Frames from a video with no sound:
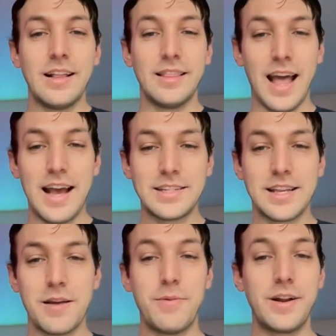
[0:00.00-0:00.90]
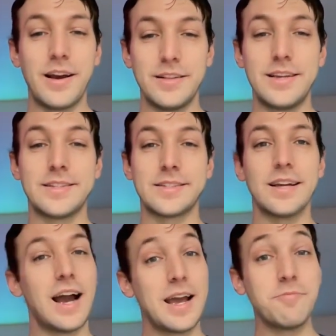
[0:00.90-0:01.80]
Last but not least,
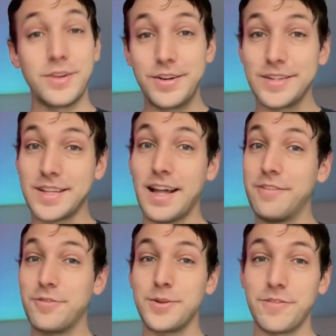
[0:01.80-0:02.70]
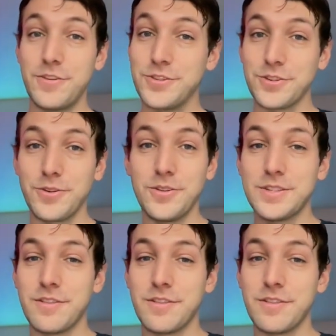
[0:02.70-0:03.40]
I am very excited for what the future holds.